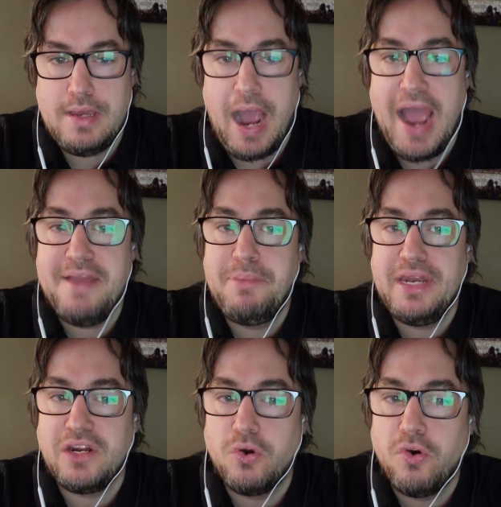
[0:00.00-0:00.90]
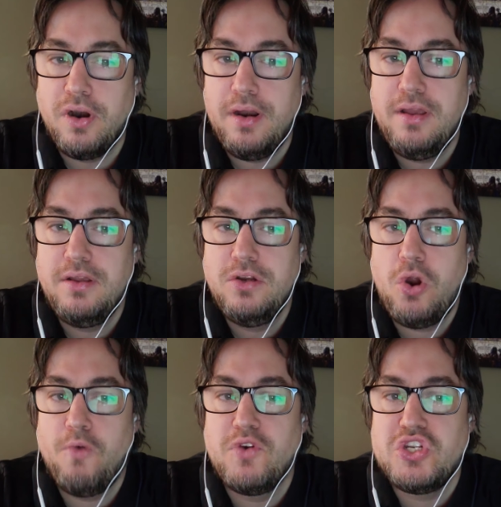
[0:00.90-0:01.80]
I have been ignored,
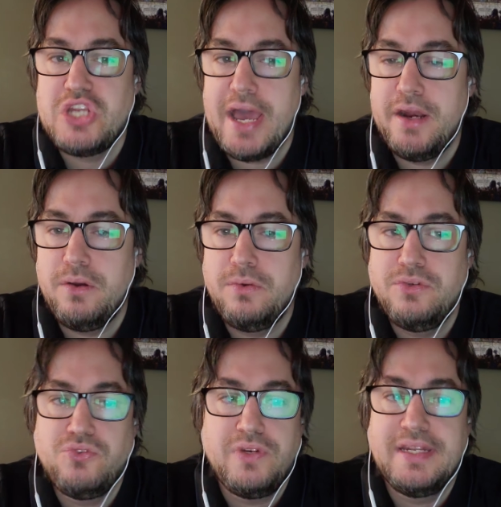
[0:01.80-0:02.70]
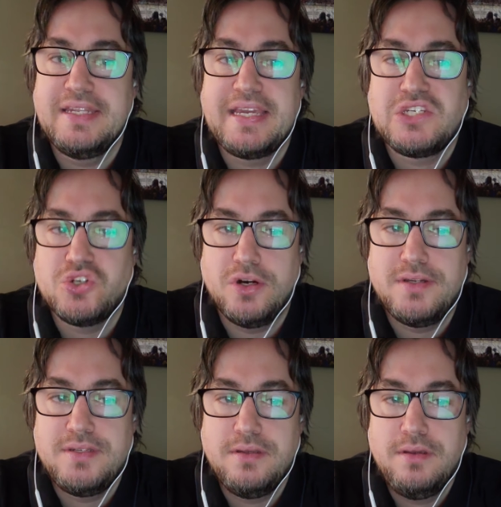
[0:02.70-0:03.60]
overshadowed, treated like
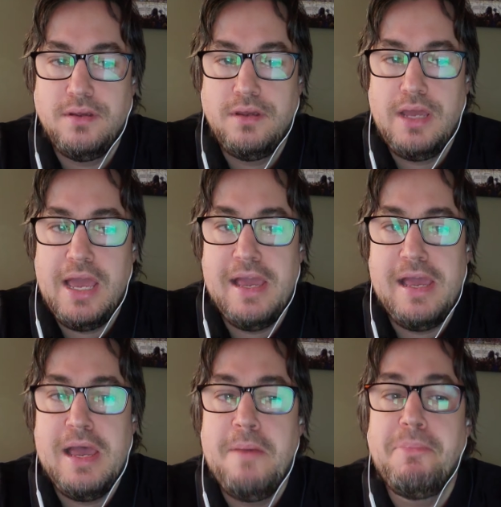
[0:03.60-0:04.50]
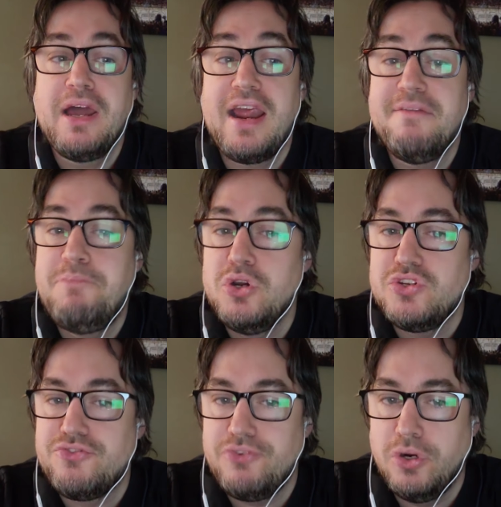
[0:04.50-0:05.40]
dirt, but I
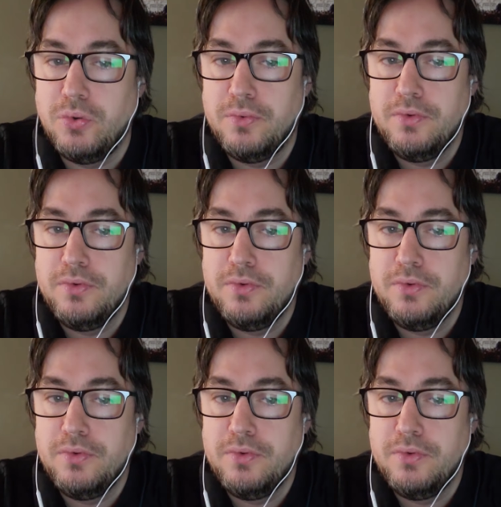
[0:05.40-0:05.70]
pushed through.